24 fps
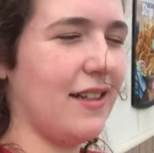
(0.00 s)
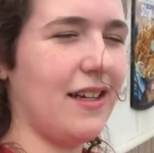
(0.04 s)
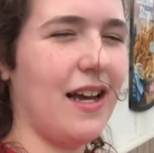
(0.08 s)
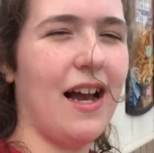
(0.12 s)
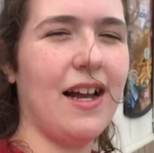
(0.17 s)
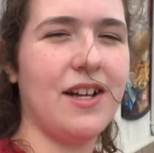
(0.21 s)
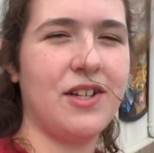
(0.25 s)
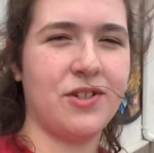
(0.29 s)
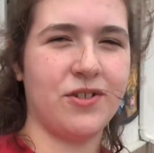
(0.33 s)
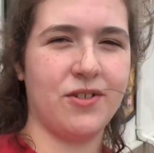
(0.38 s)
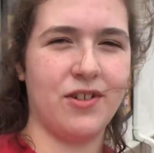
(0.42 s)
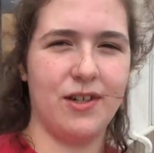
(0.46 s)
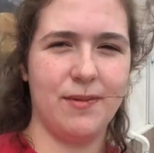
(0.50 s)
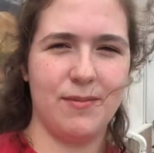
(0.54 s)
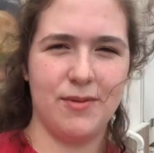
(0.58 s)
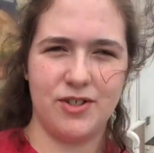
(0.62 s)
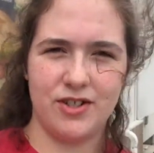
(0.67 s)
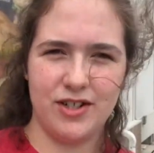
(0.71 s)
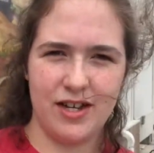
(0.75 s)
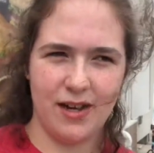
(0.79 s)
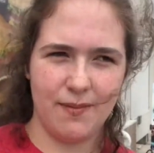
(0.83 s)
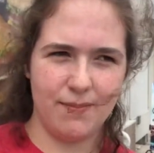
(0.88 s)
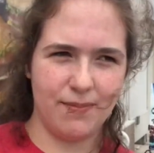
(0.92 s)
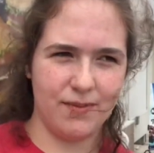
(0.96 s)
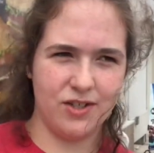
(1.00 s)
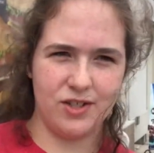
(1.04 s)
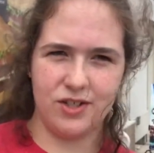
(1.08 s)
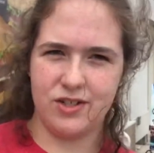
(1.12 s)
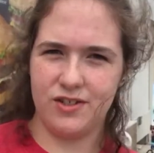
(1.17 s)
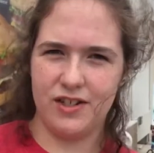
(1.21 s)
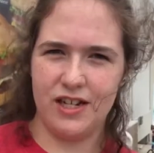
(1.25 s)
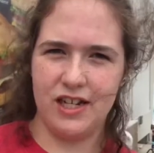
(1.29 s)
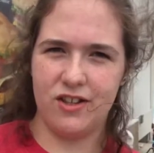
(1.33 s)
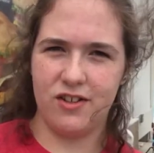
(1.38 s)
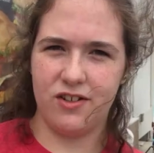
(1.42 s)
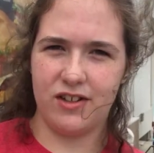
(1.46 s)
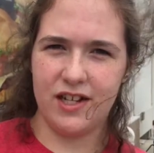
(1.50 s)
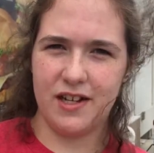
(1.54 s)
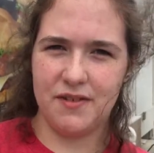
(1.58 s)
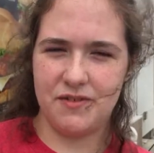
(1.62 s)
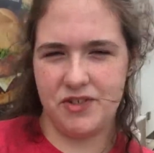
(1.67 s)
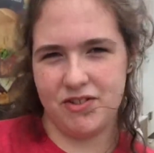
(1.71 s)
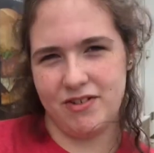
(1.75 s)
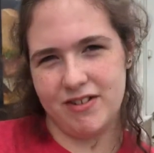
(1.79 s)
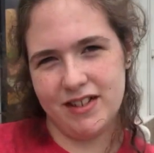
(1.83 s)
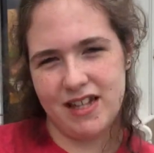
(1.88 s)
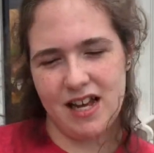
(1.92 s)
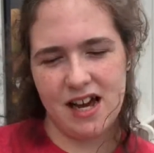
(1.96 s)
to the ice cream shop, which either
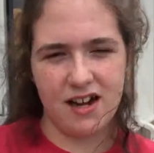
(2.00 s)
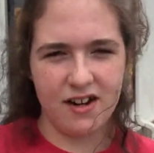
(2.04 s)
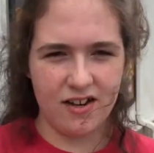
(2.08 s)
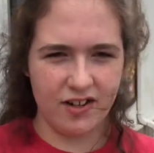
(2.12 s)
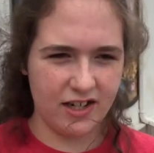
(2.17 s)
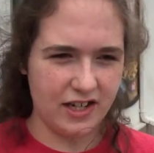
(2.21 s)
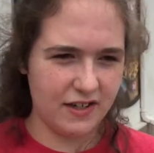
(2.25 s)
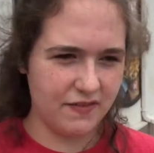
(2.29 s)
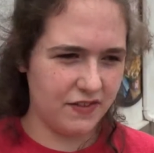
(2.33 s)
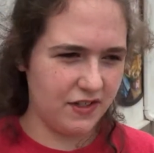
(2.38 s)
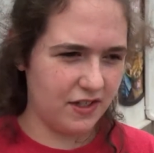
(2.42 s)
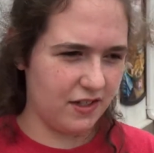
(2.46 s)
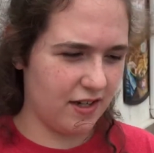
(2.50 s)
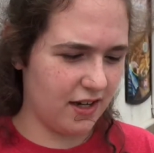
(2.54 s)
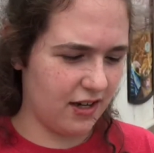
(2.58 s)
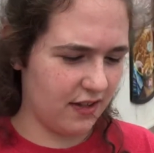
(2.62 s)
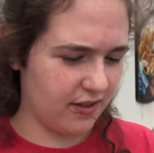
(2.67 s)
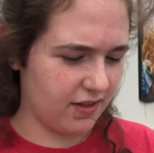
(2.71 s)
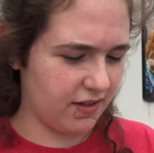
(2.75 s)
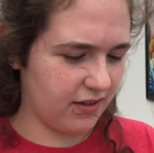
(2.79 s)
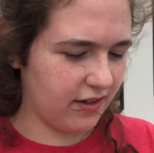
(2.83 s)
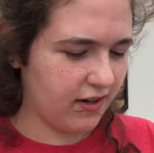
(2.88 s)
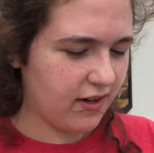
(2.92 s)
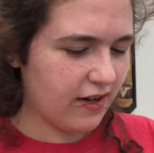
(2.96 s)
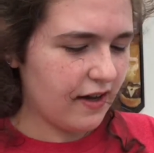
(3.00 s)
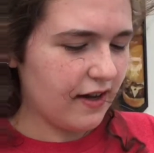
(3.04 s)
gives you a lot or gives you nothing.